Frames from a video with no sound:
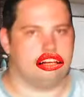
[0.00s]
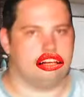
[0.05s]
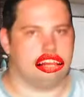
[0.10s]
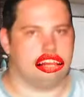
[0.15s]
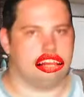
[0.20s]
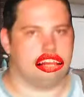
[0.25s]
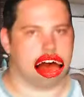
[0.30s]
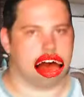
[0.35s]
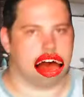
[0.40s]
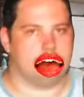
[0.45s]

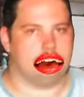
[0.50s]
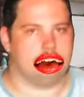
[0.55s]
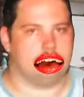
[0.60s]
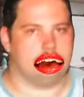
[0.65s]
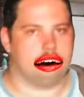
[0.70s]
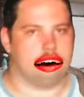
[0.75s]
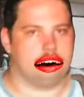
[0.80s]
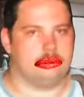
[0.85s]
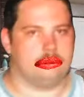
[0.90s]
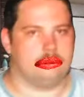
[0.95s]
Dinesh
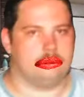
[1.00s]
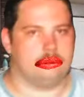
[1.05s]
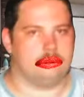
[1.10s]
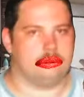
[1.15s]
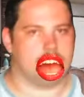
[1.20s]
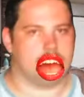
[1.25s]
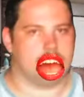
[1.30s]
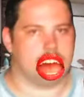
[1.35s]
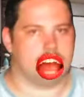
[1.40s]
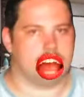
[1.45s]
D'Souza's like,
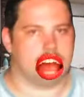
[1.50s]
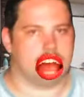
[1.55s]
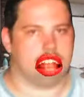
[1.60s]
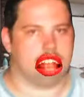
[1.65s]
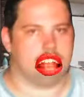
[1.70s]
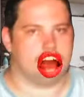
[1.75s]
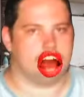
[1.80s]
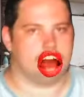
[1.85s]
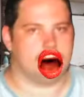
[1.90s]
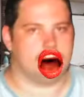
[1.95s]
I don't
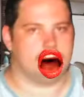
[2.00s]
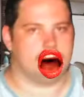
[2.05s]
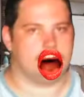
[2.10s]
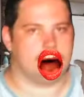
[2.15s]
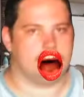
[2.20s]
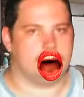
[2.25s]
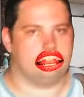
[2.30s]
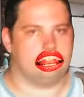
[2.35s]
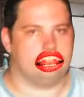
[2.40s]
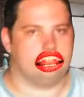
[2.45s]
even
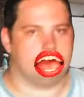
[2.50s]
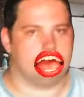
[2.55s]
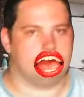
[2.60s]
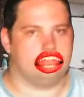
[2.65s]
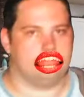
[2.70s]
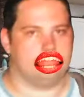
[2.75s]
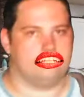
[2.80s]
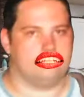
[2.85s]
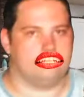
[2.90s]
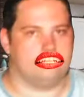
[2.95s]
know. That's like
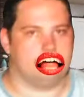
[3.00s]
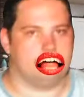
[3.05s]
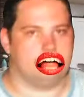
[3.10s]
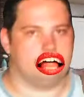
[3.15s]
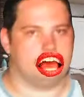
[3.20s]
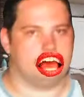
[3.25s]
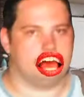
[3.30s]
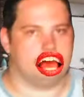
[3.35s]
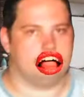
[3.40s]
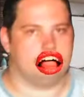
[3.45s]
some
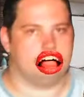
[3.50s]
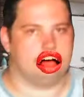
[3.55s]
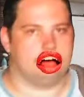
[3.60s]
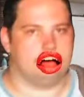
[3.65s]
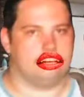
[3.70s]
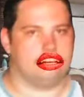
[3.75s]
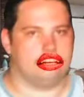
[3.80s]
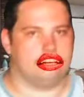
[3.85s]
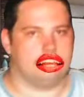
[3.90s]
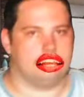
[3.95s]
PragerU
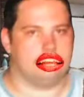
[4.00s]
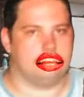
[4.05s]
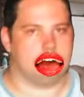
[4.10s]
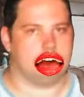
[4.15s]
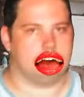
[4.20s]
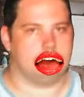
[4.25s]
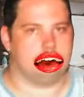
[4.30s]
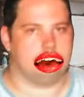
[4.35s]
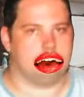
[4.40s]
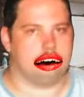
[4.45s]
like
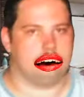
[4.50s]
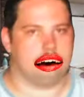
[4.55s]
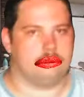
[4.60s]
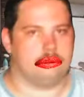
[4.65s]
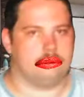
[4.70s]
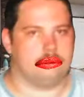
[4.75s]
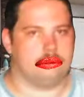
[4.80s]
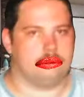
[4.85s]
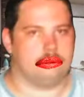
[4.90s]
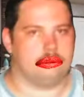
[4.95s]
Jew.
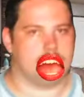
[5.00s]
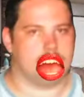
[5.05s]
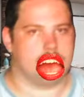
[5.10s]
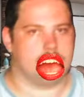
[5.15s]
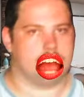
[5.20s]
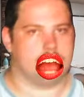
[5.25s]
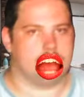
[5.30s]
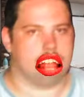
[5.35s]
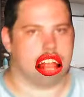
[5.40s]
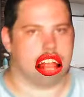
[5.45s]
I don't
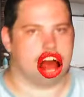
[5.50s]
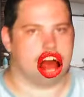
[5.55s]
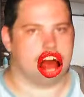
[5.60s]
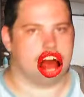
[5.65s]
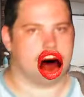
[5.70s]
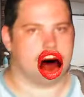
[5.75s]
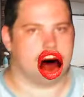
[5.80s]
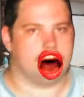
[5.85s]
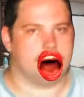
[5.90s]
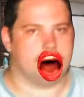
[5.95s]
know like what he
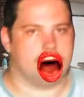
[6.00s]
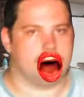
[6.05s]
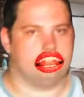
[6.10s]
does.